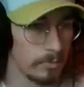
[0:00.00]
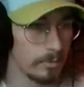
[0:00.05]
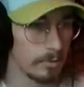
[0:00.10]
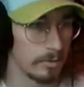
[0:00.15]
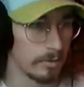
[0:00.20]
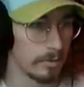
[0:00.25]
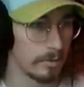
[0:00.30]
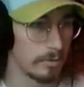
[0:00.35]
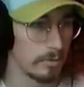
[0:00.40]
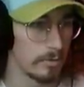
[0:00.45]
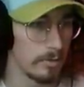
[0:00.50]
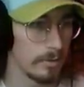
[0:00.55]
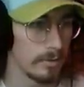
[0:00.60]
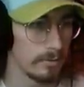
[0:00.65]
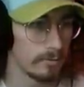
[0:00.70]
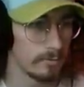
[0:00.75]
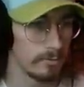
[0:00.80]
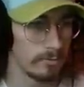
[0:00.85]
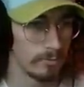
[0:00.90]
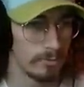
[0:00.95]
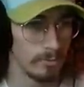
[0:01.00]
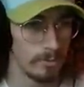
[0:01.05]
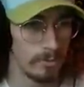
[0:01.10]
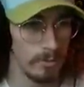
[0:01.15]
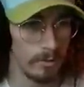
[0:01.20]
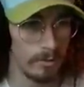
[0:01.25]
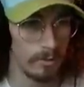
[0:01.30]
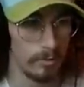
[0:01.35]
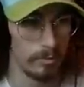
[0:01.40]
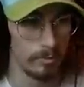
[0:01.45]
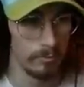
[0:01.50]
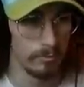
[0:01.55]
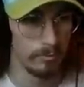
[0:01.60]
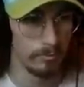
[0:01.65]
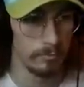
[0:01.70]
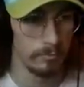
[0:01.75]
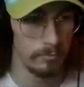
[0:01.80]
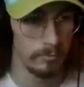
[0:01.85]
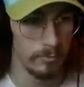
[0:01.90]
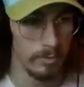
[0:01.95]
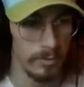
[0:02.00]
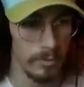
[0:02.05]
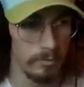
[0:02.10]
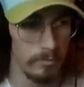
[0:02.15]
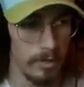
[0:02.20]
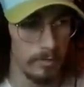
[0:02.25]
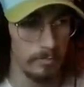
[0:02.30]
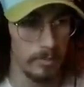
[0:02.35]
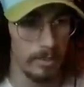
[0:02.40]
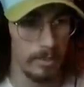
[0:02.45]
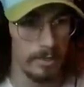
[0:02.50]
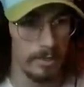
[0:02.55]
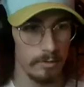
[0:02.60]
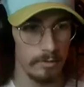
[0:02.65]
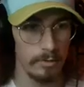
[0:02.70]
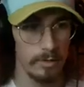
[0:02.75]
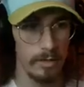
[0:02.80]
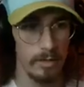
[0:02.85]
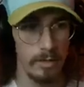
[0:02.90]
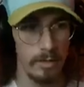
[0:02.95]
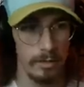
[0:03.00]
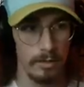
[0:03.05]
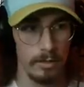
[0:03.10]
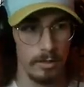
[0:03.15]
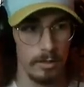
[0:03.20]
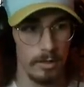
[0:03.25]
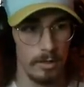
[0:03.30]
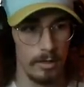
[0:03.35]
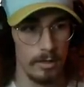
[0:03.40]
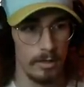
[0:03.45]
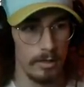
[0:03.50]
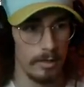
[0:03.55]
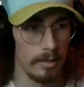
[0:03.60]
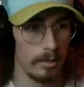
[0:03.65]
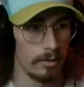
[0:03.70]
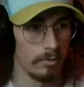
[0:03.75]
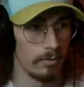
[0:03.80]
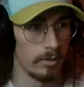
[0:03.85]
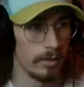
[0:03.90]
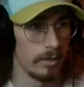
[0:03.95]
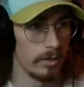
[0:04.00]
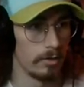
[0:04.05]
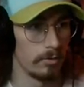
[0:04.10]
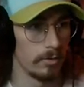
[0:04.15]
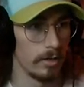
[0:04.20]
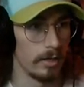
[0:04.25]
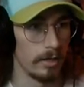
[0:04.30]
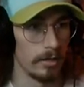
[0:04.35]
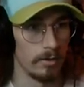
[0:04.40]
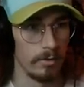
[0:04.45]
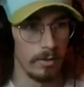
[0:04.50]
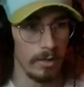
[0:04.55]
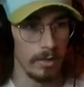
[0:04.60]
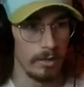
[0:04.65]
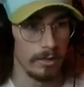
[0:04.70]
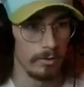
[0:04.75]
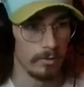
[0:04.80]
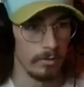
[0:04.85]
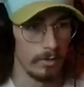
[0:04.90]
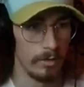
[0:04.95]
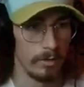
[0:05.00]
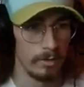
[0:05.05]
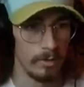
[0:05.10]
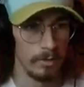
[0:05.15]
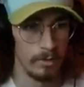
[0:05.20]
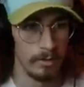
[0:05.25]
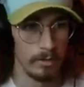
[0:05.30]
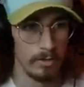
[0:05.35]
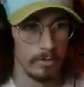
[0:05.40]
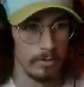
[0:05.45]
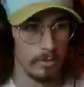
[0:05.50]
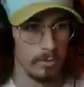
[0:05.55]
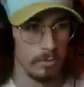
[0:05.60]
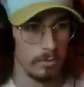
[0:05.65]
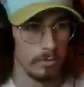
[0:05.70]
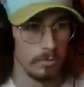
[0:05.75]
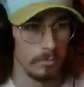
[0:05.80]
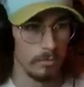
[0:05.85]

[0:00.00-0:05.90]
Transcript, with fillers: gonna do this. Uh, fling it right back there. Ow, ow, ow, ow. Turn